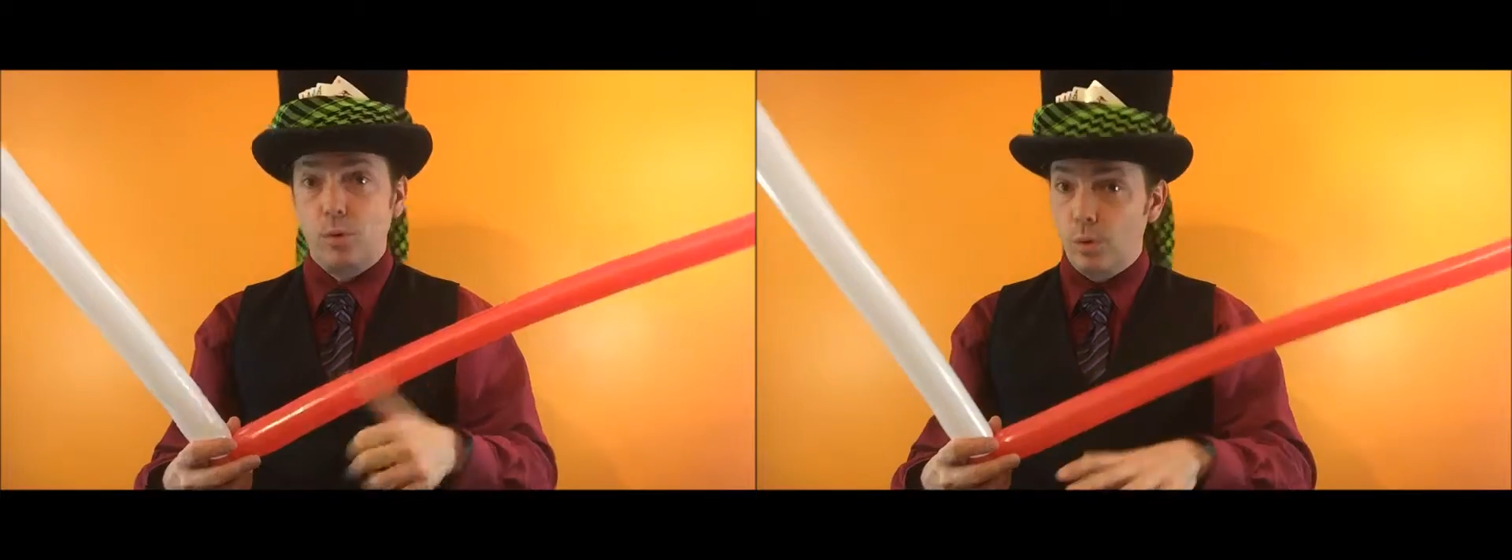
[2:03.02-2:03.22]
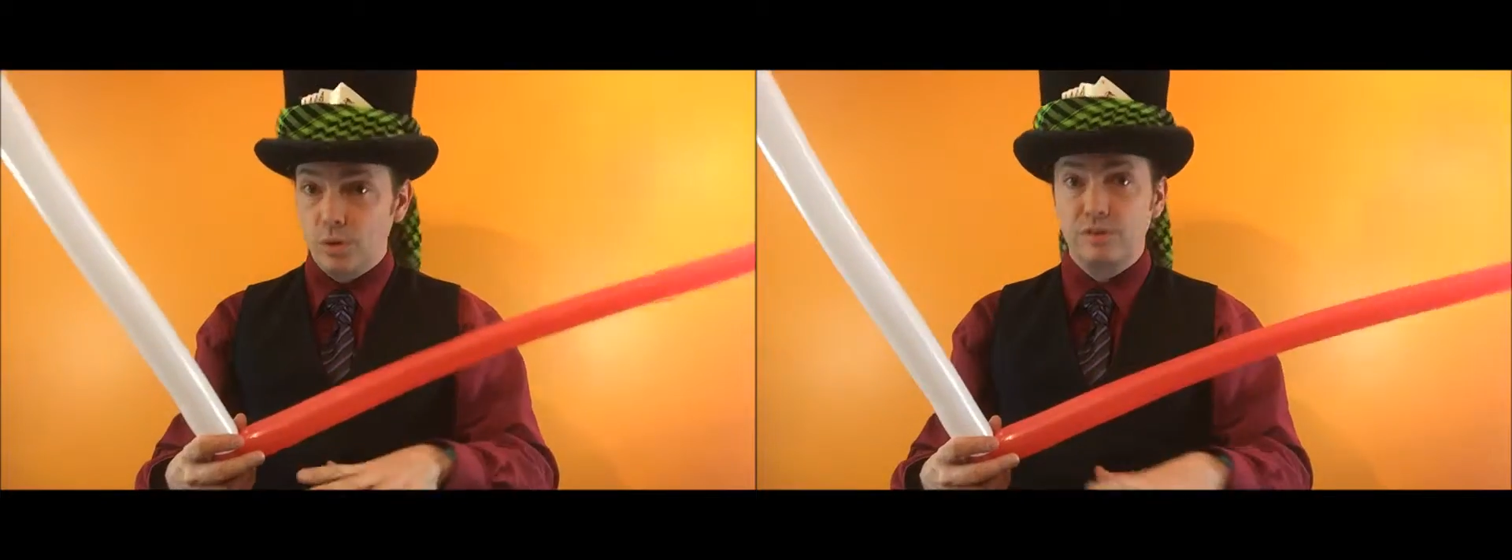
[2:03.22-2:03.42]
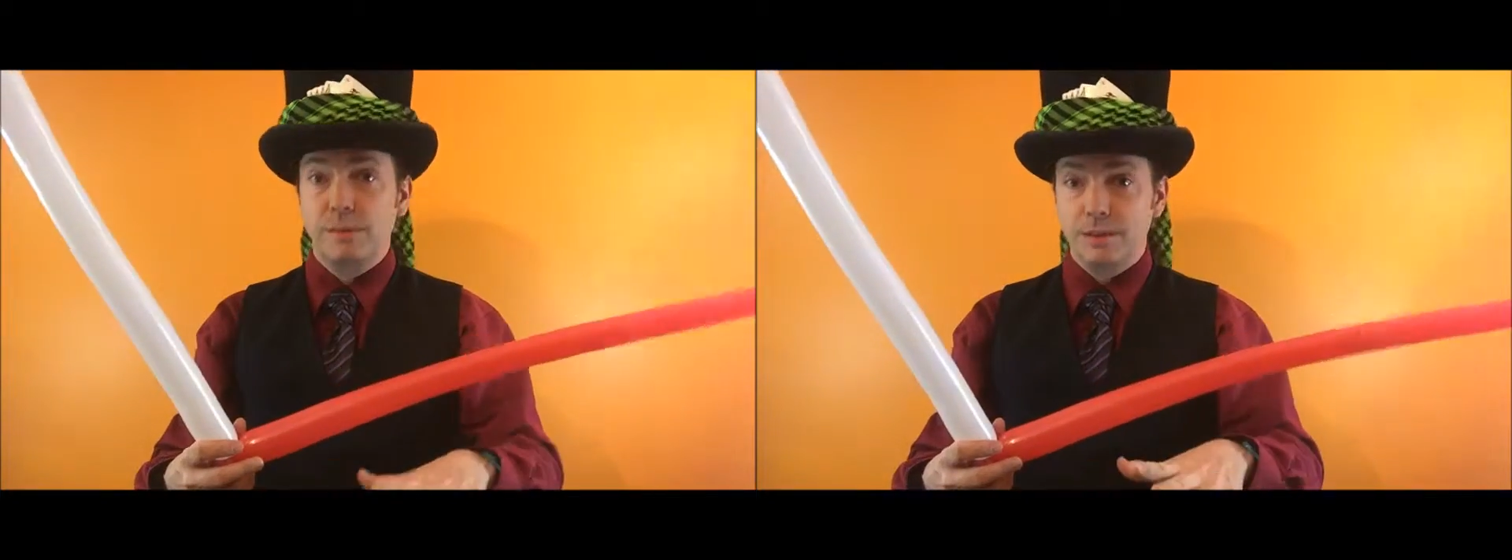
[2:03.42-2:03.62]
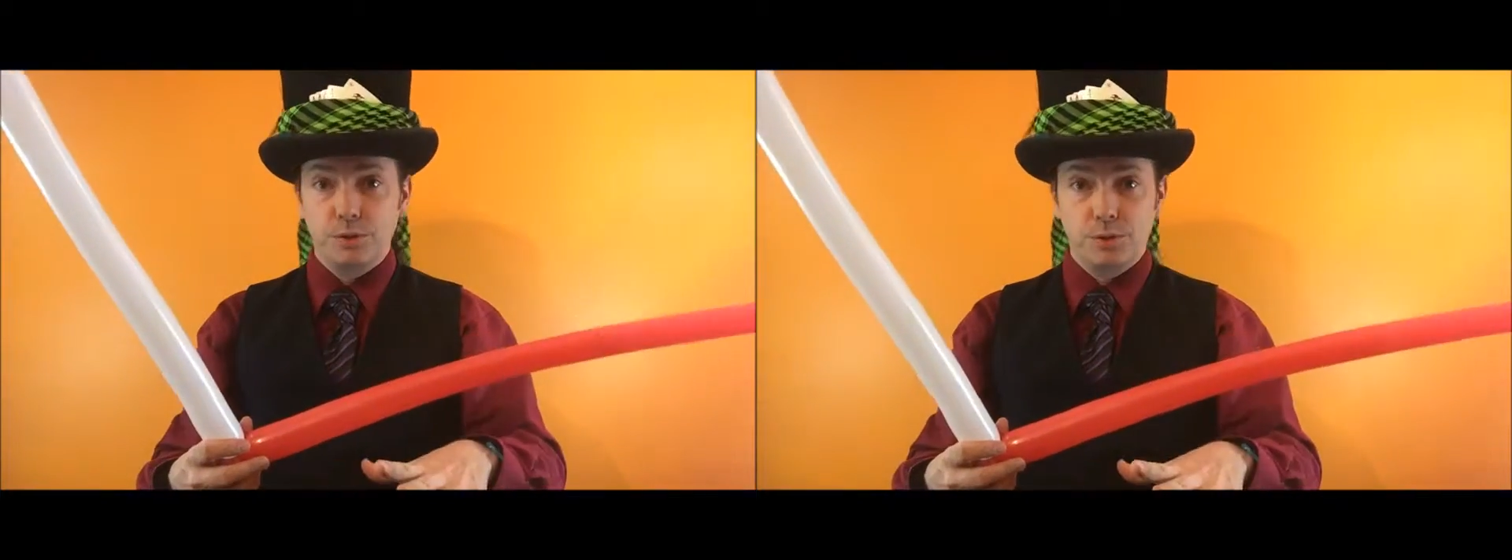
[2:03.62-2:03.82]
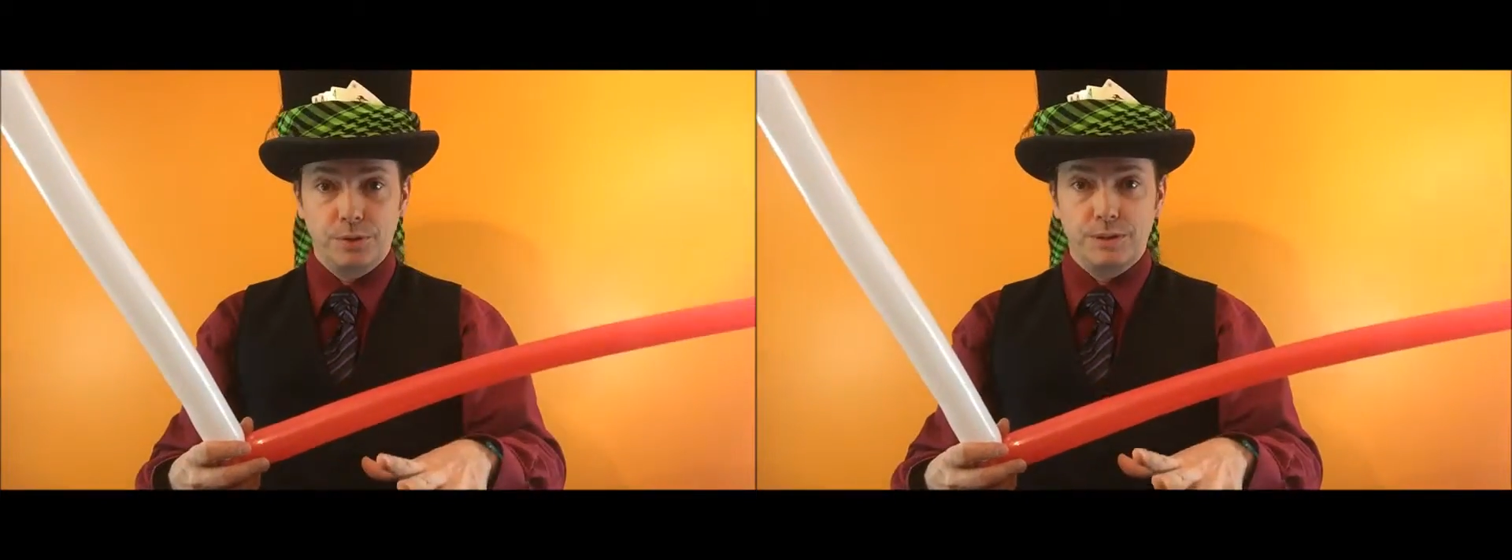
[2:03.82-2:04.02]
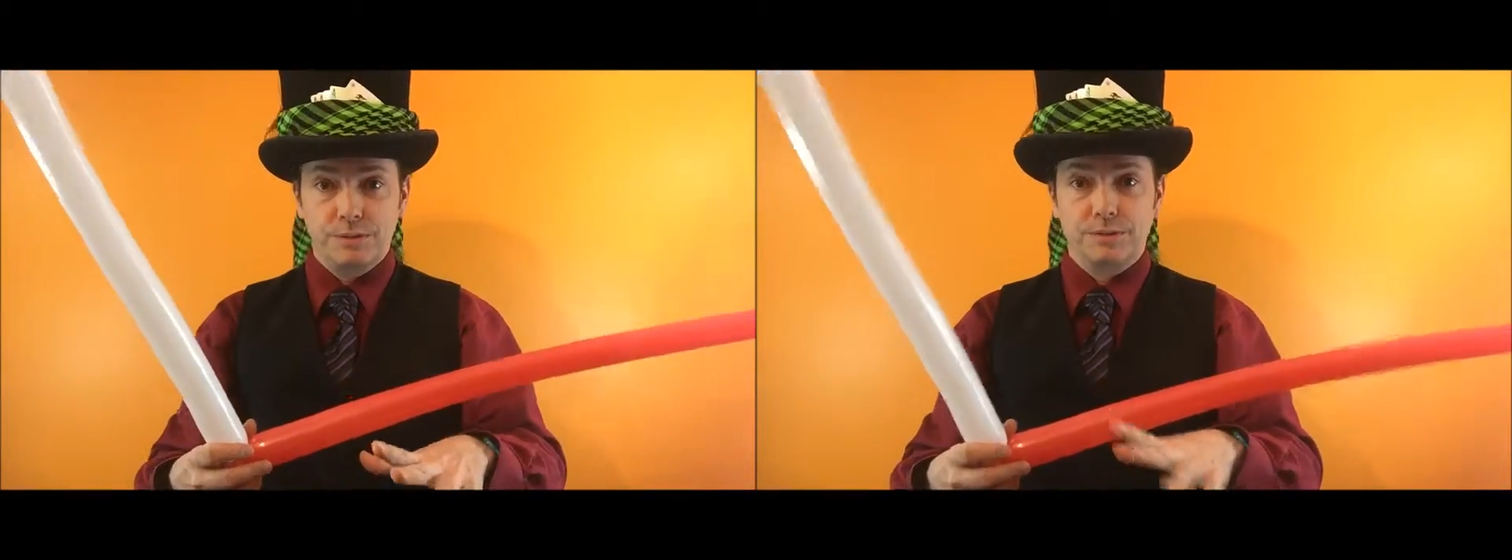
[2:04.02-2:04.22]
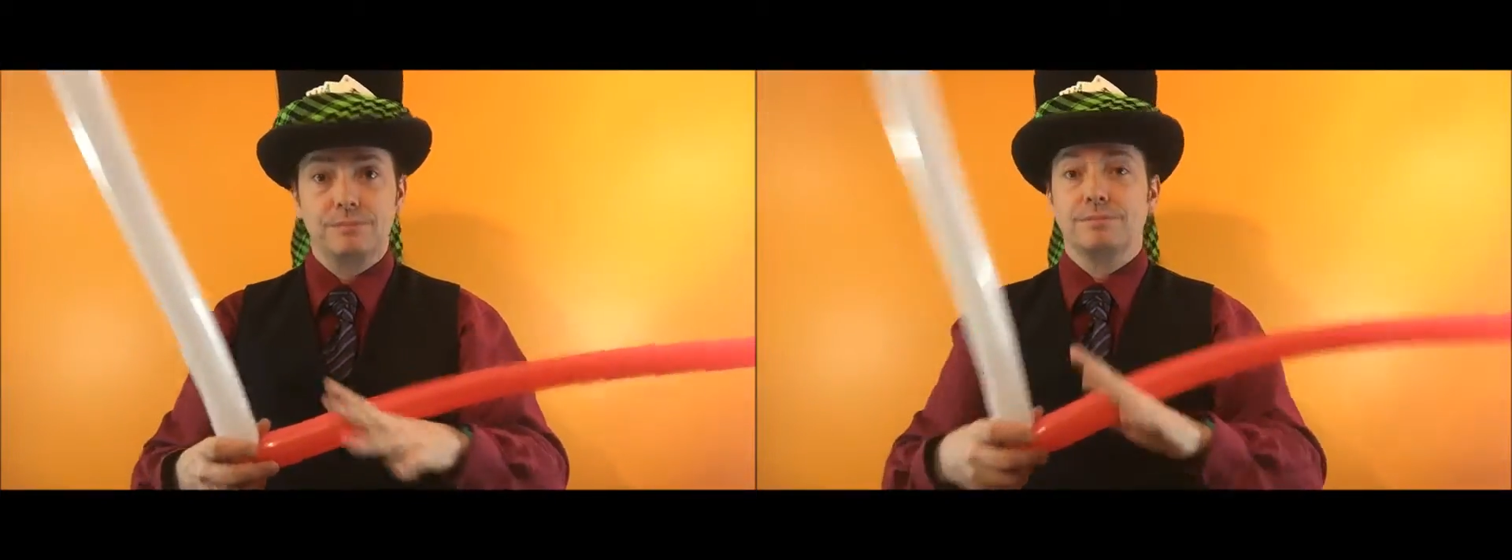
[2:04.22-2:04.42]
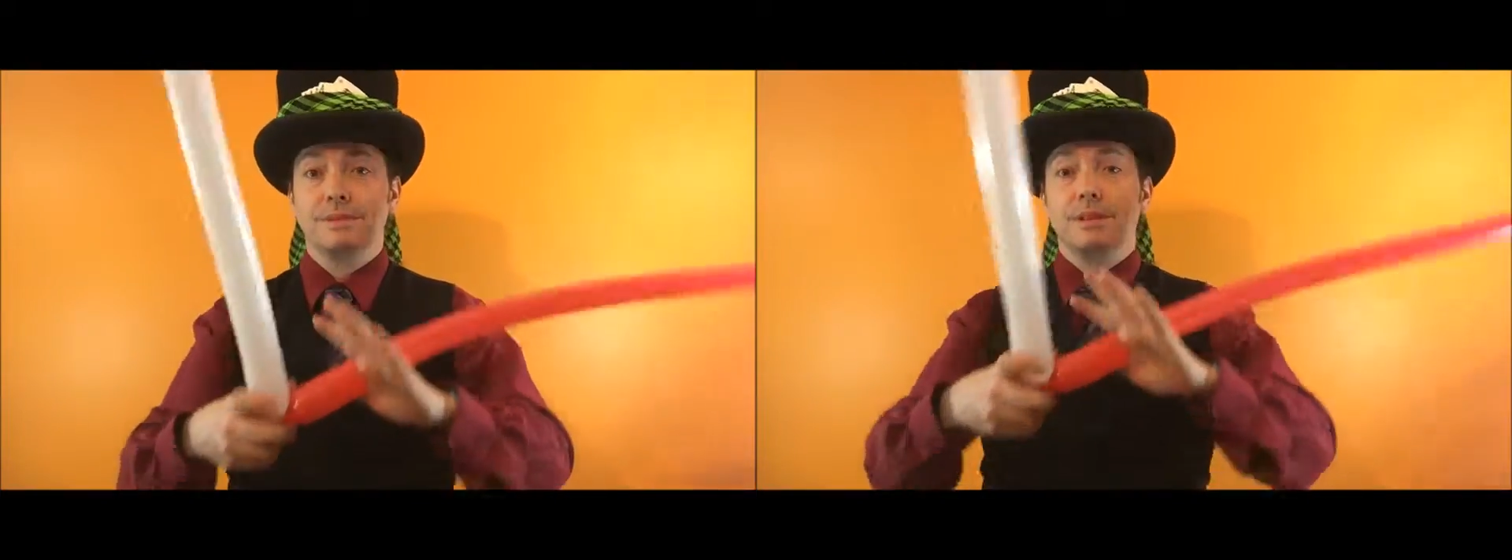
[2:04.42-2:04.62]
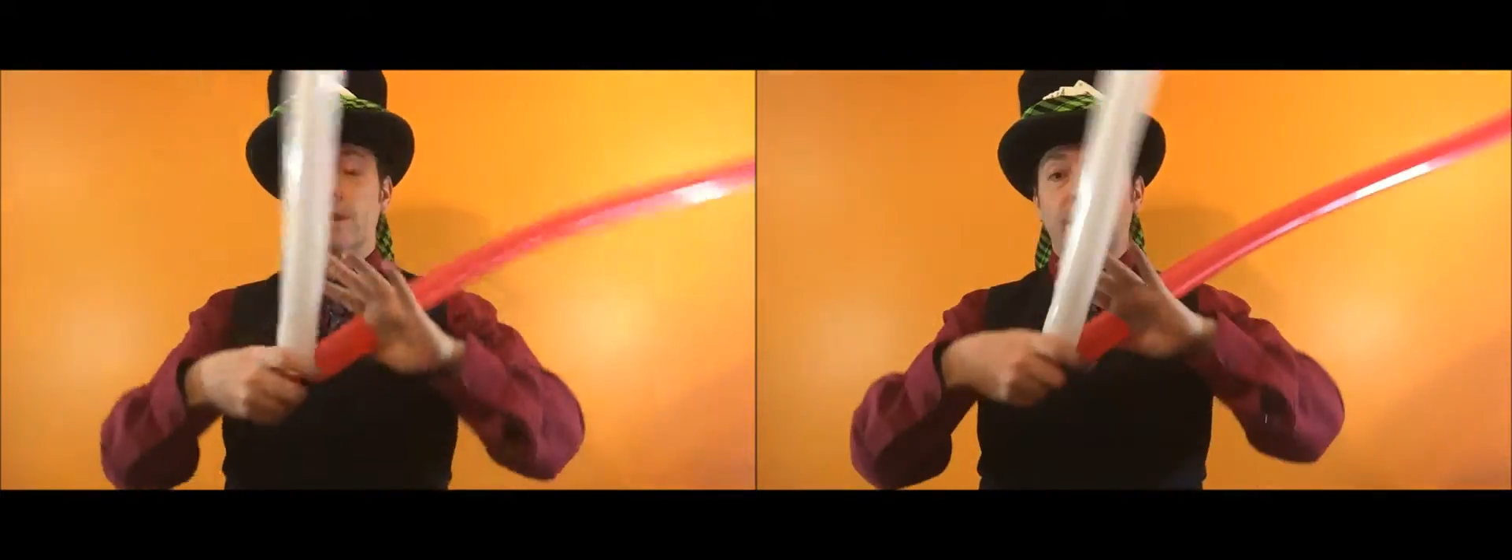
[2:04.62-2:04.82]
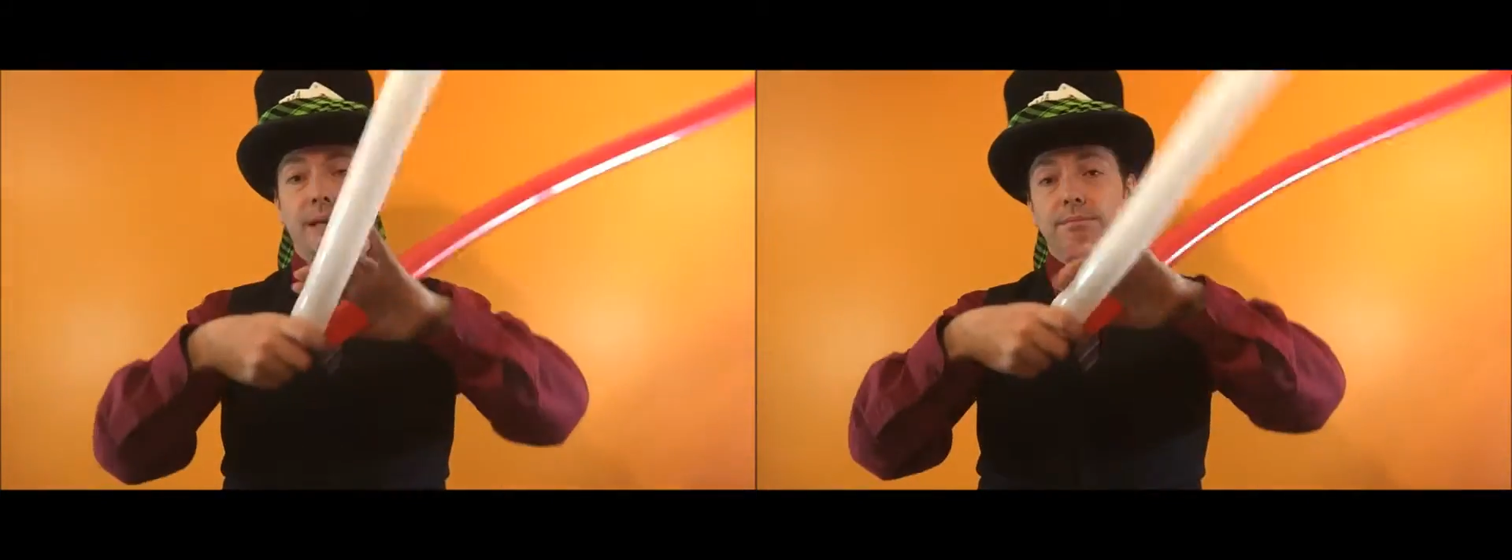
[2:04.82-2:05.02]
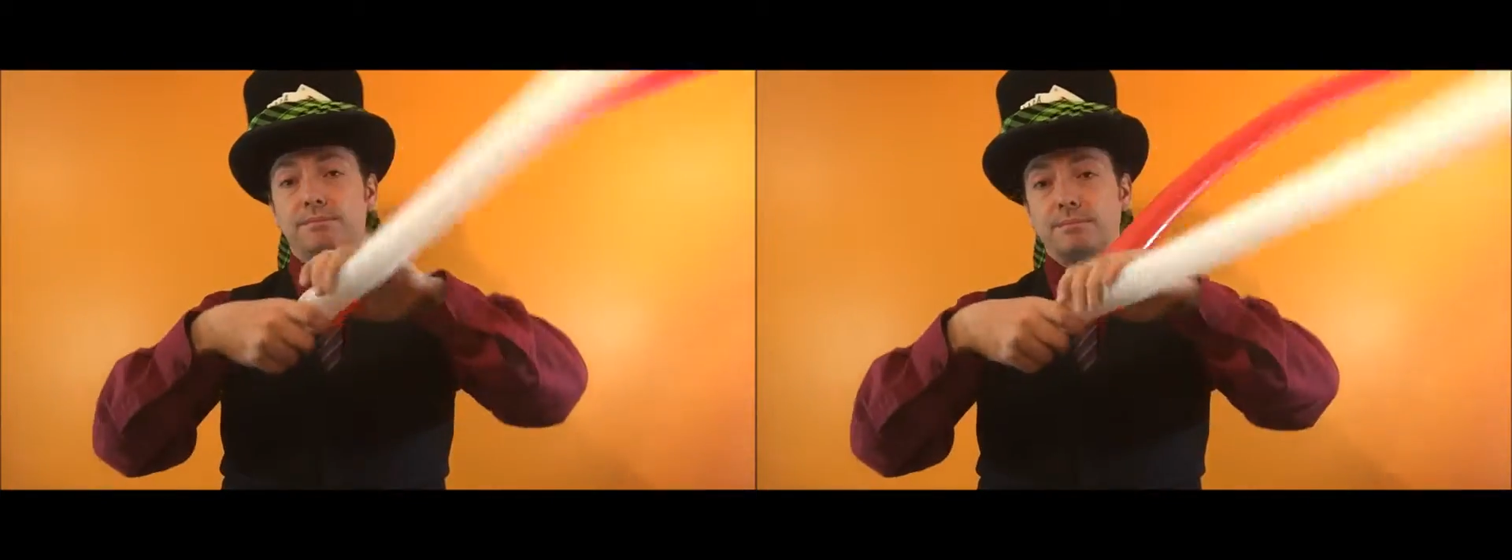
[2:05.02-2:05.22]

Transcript: all of my tutorials. All right,